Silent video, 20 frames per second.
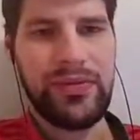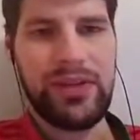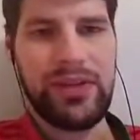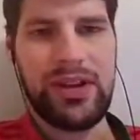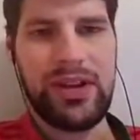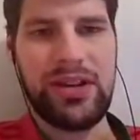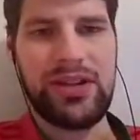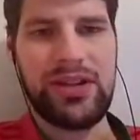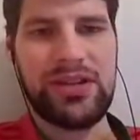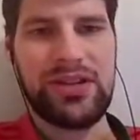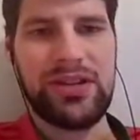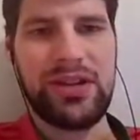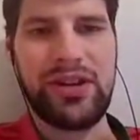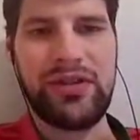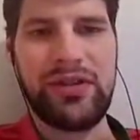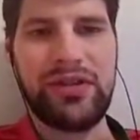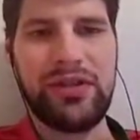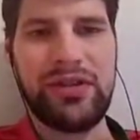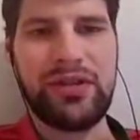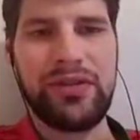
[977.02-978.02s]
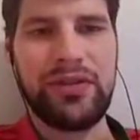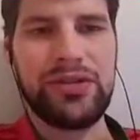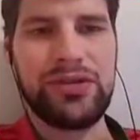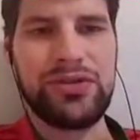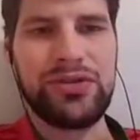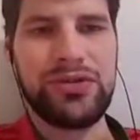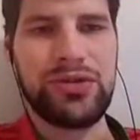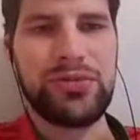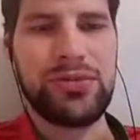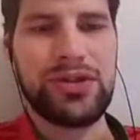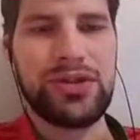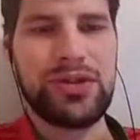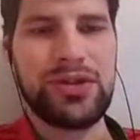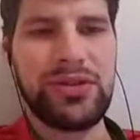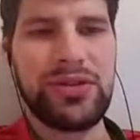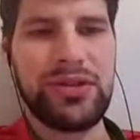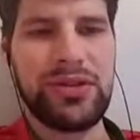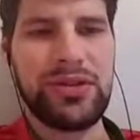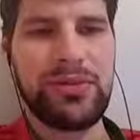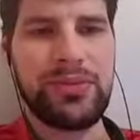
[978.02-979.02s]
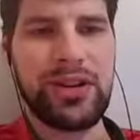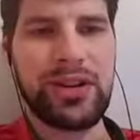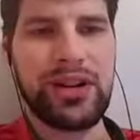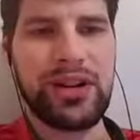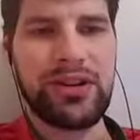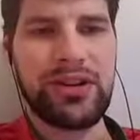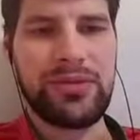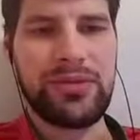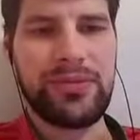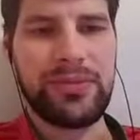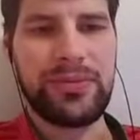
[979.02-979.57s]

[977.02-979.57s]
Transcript: he gets enough of his troops healed back up.